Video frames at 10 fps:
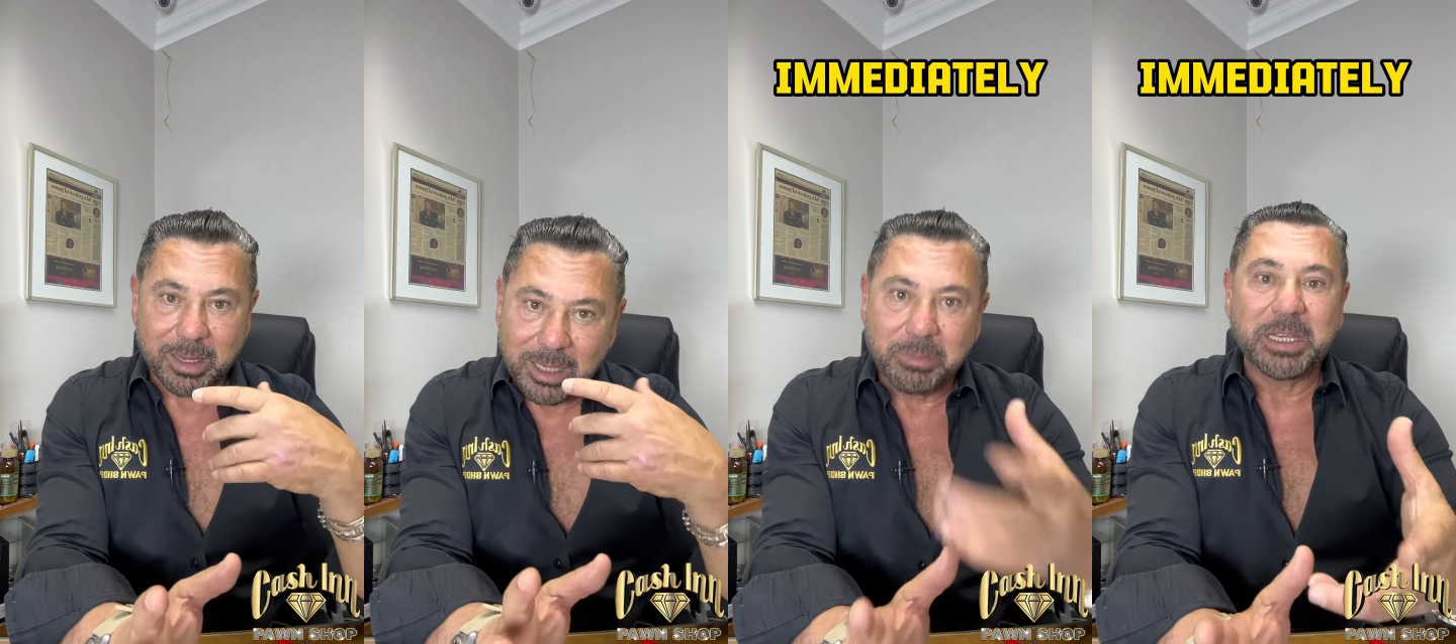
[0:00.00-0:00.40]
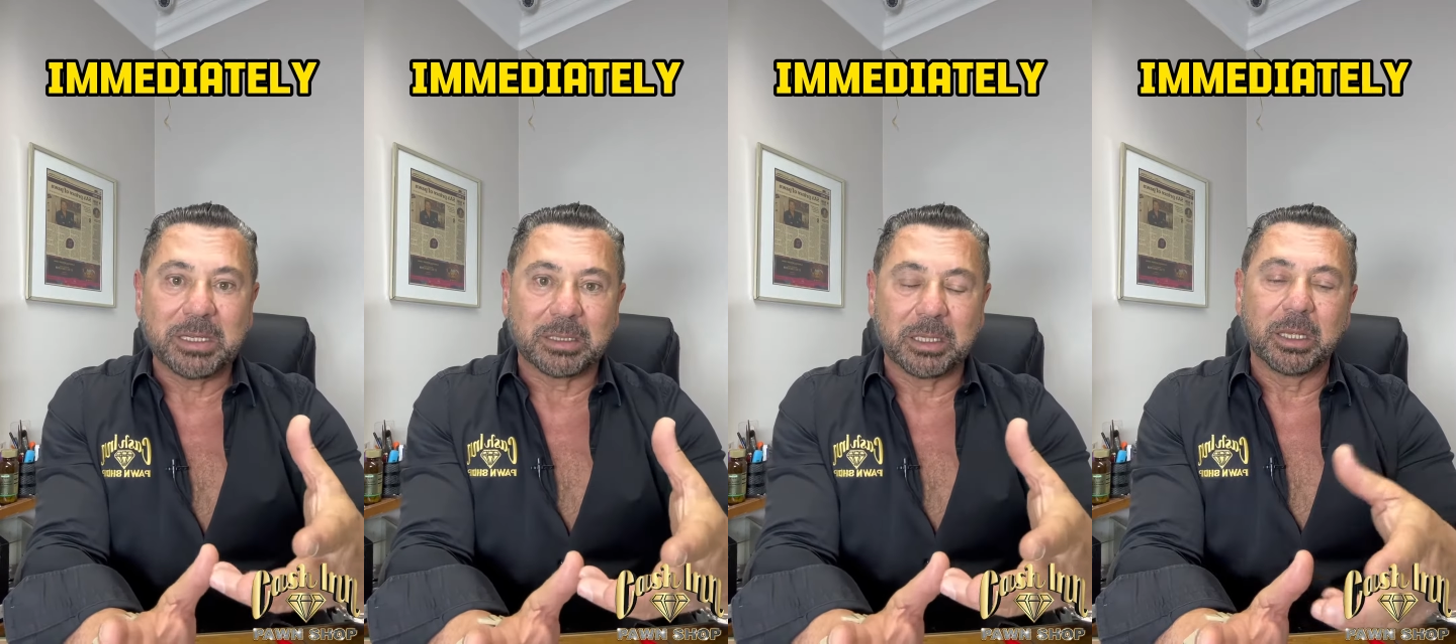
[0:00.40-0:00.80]

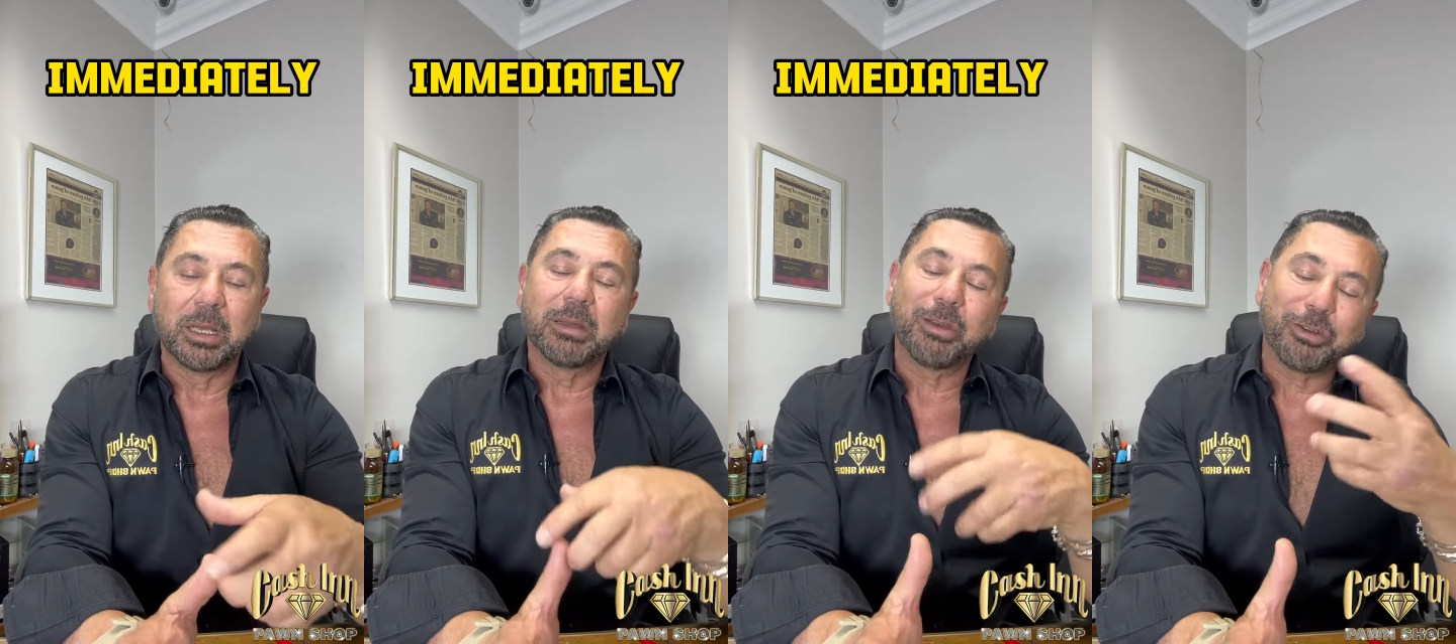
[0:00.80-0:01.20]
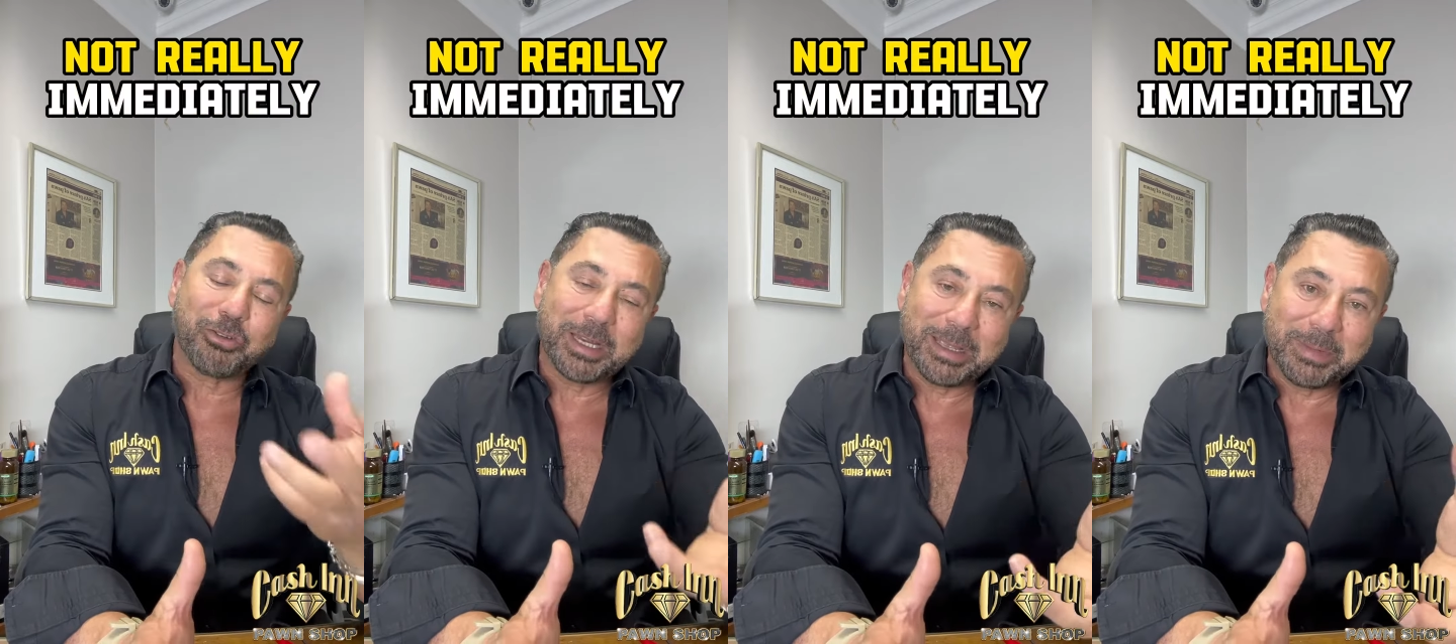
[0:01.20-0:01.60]
immediately. Not
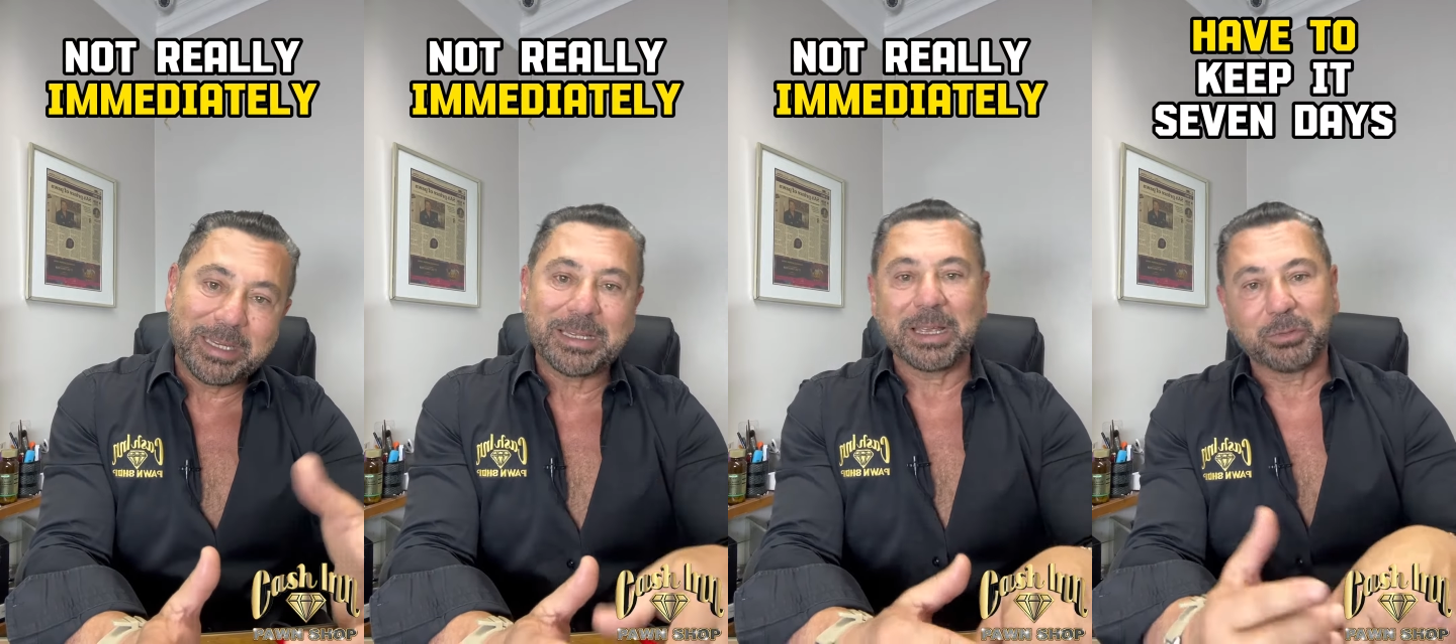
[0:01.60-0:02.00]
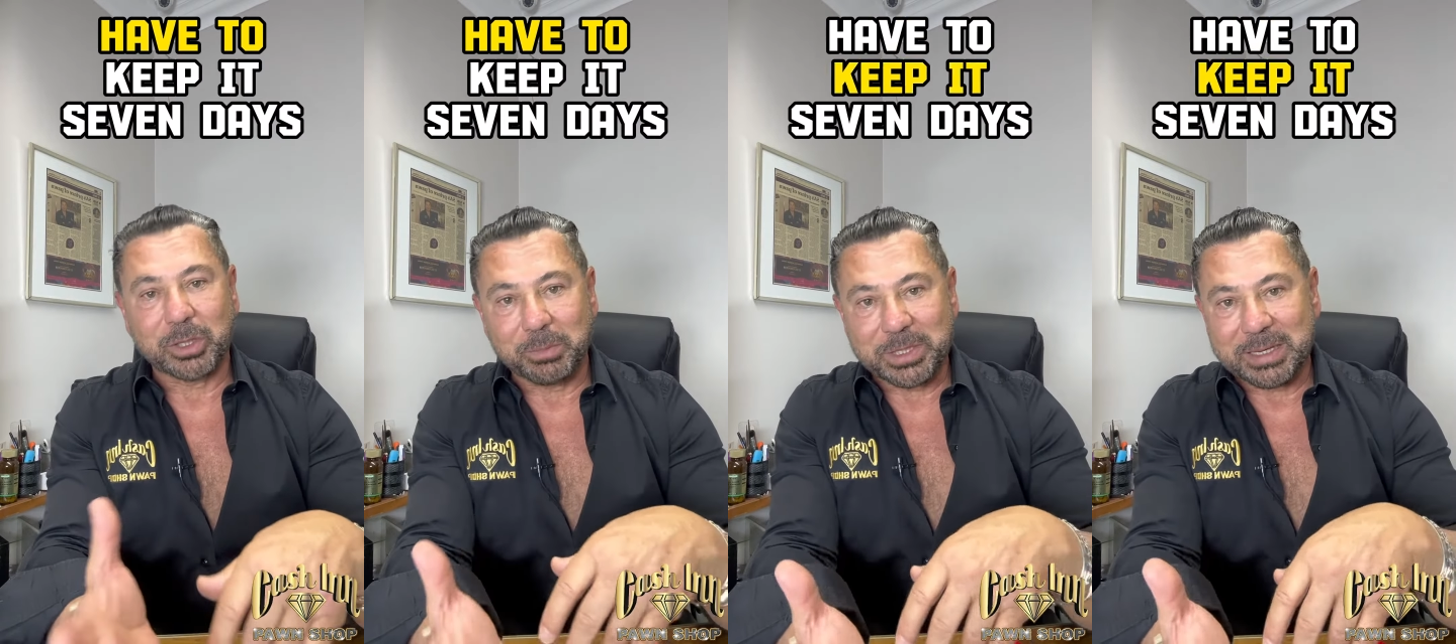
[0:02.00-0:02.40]
really immediately, I have to
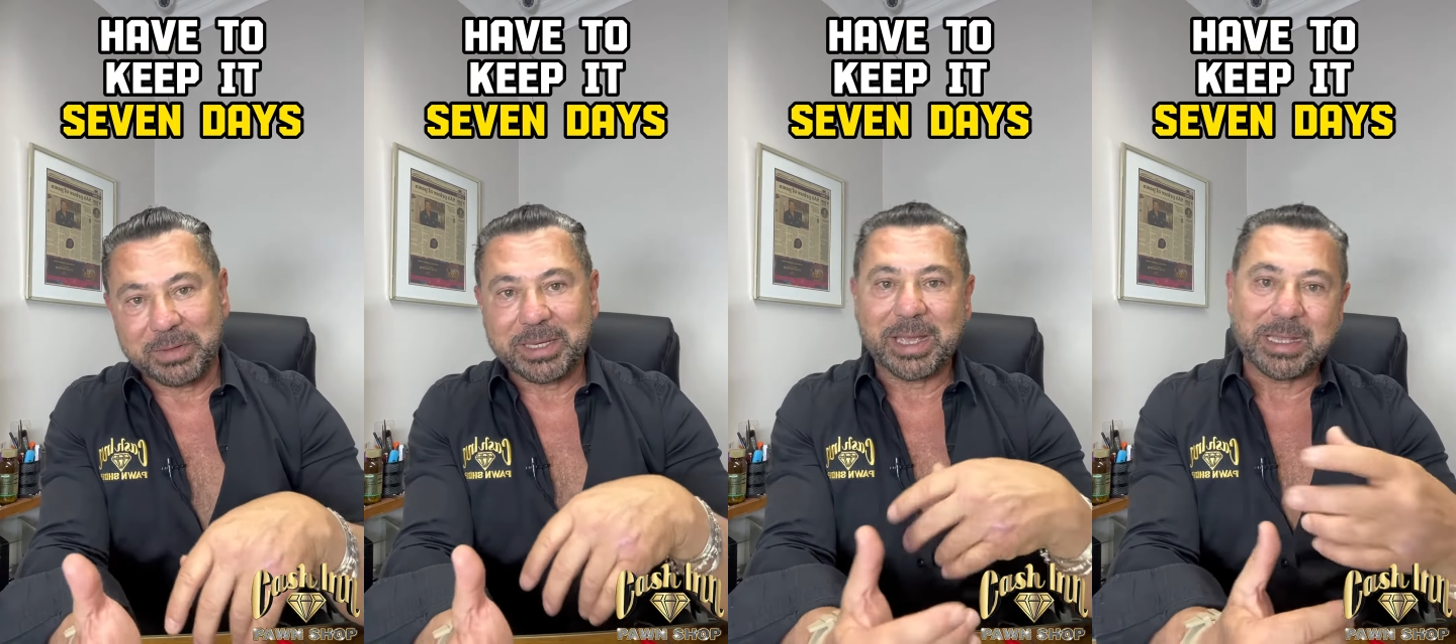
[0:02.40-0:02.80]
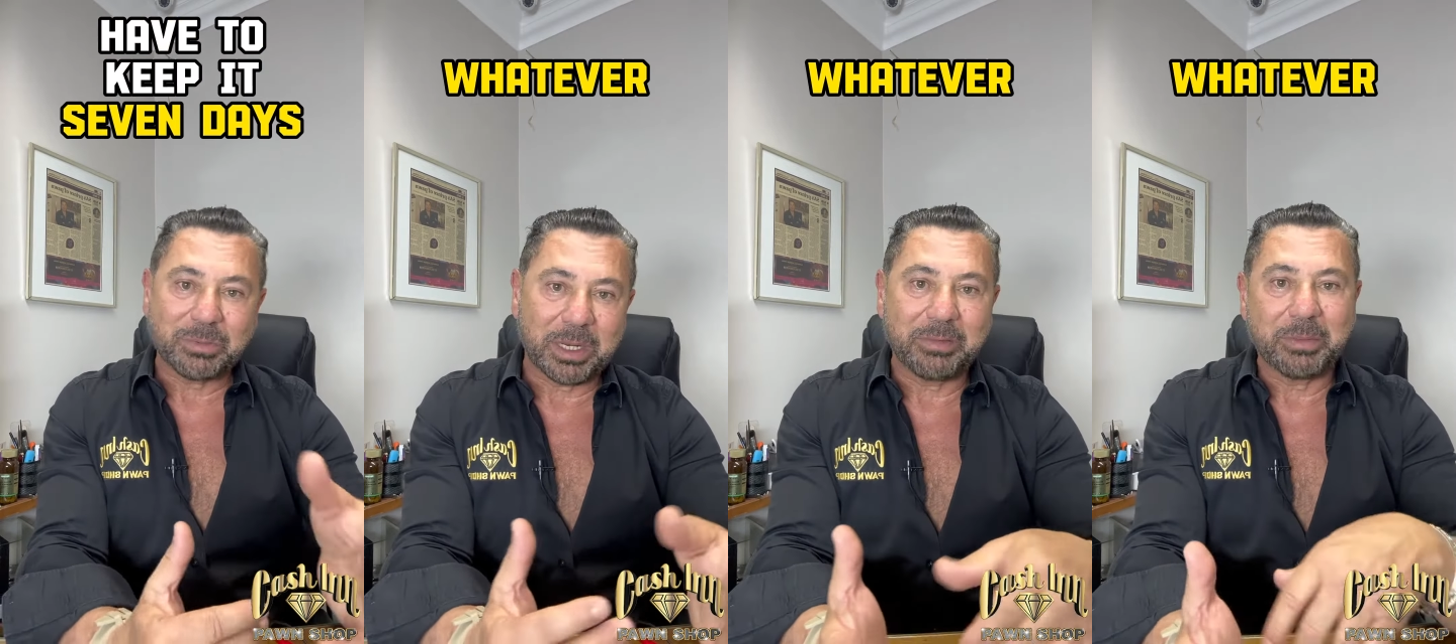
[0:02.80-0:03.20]
keep it 7 days, whatever.